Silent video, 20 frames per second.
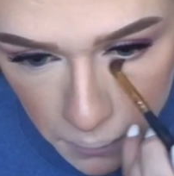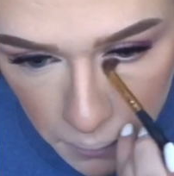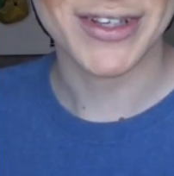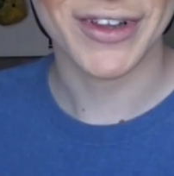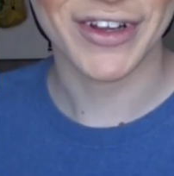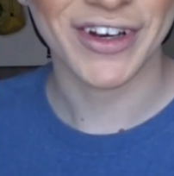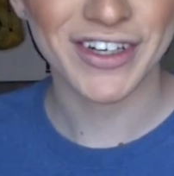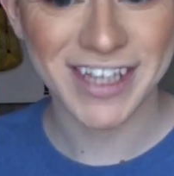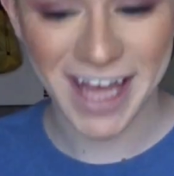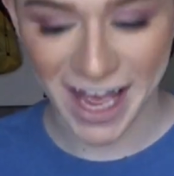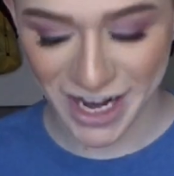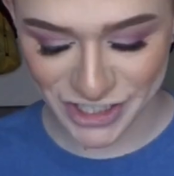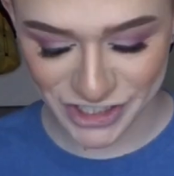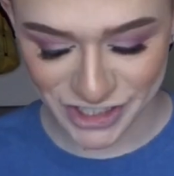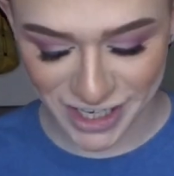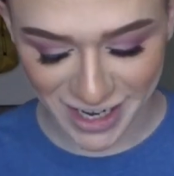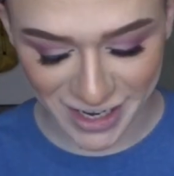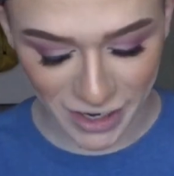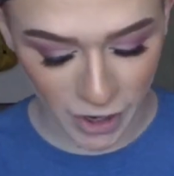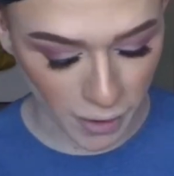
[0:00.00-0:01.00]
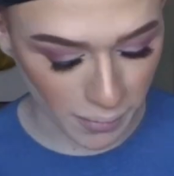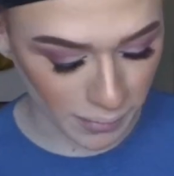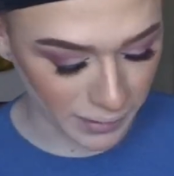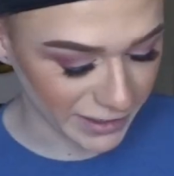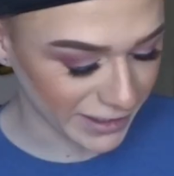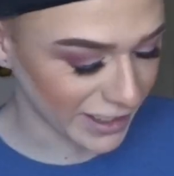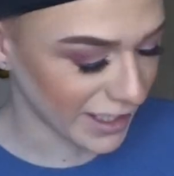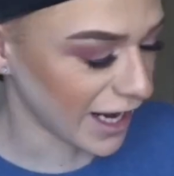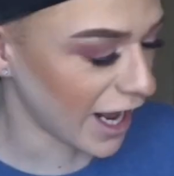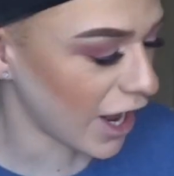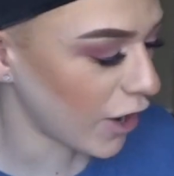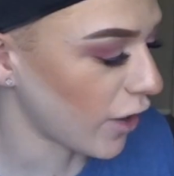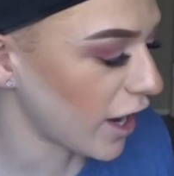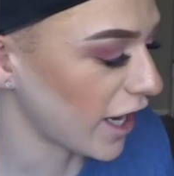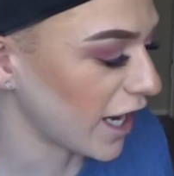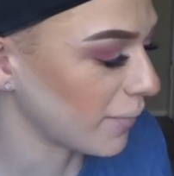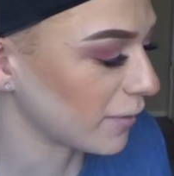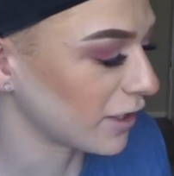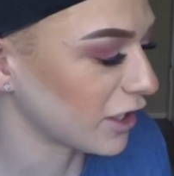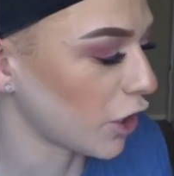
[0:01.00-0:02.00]
So there's that shade all blended out,
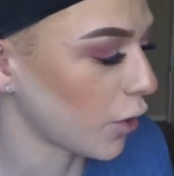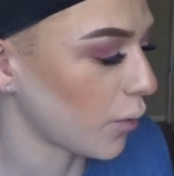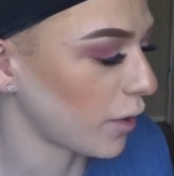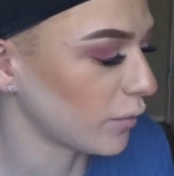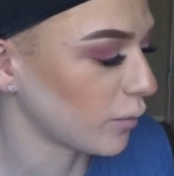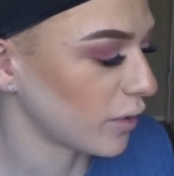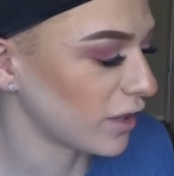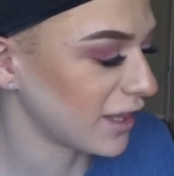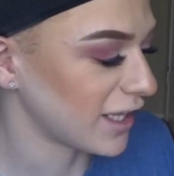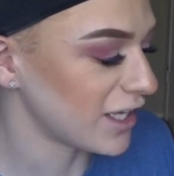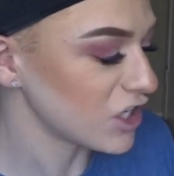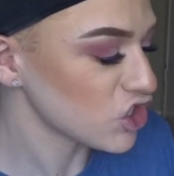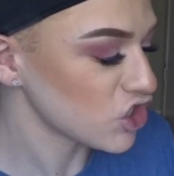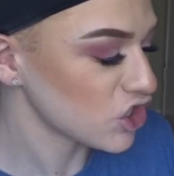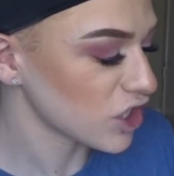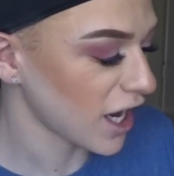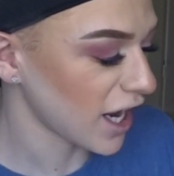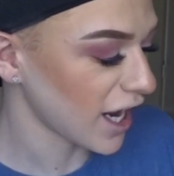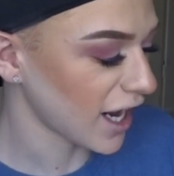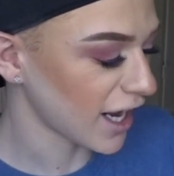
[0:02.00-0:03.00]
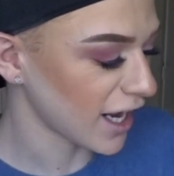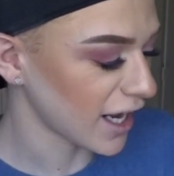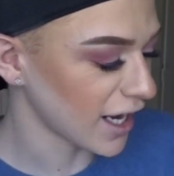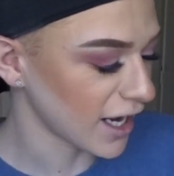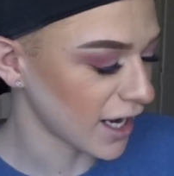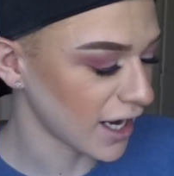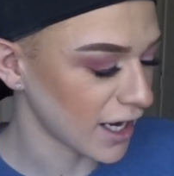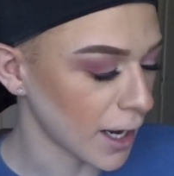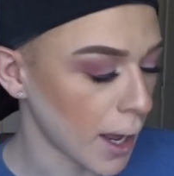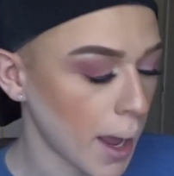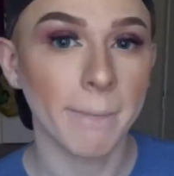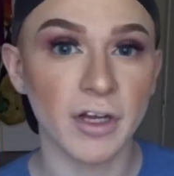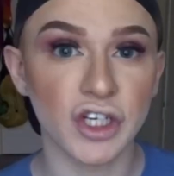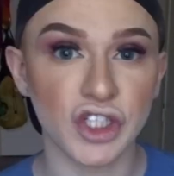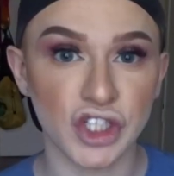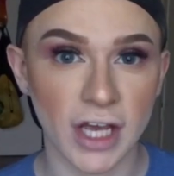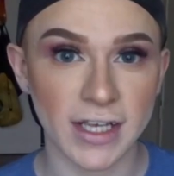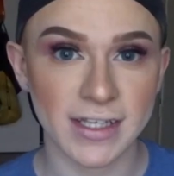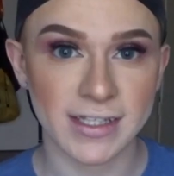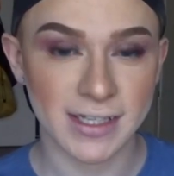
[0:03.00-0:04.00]
and I'm gonna go in with the shade
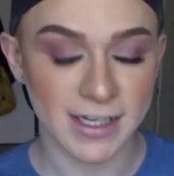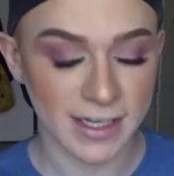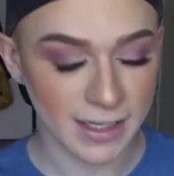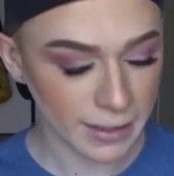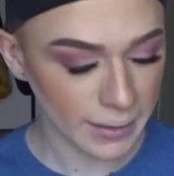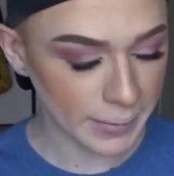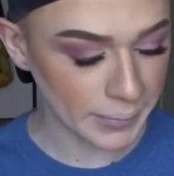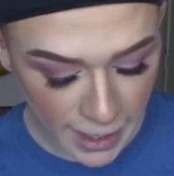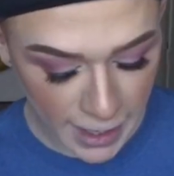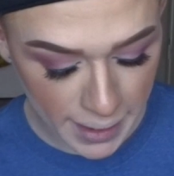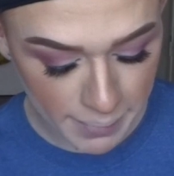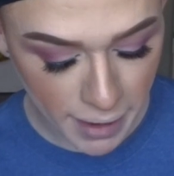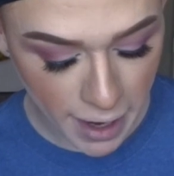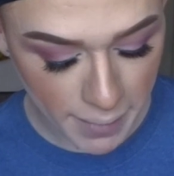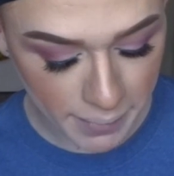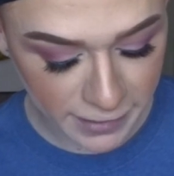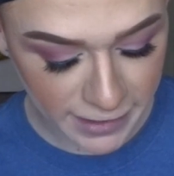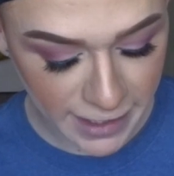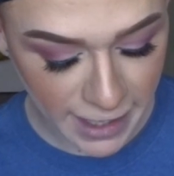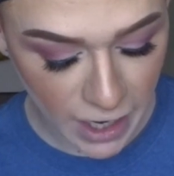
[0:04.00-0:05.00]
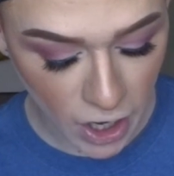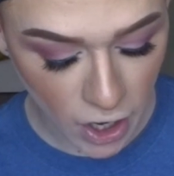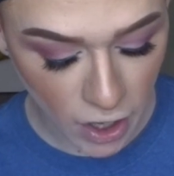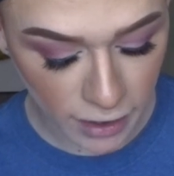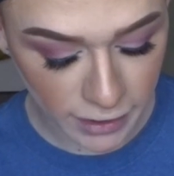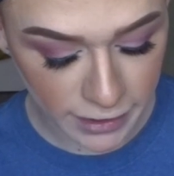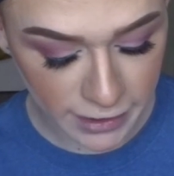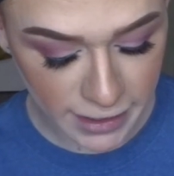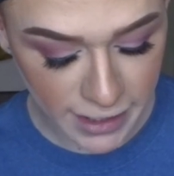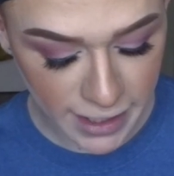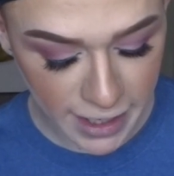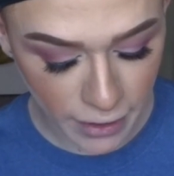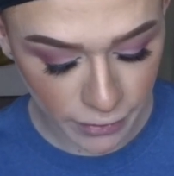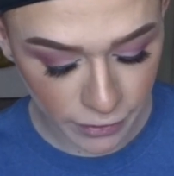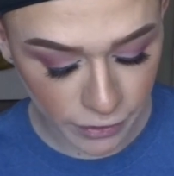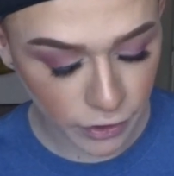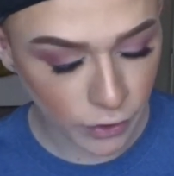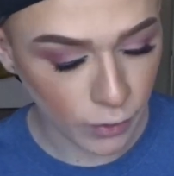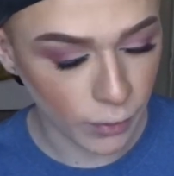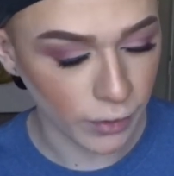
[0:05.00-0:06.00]
Majestic and popping that on the
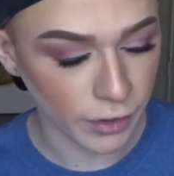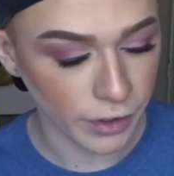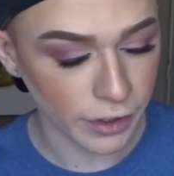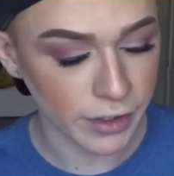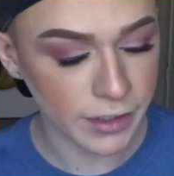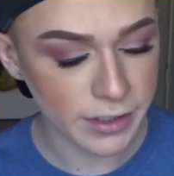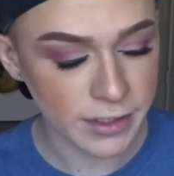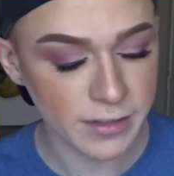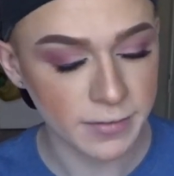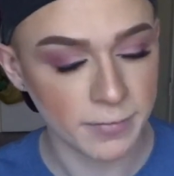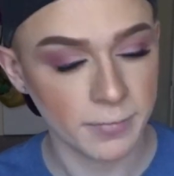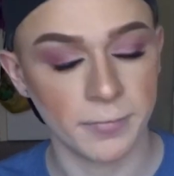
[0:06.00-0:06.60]
outer corners.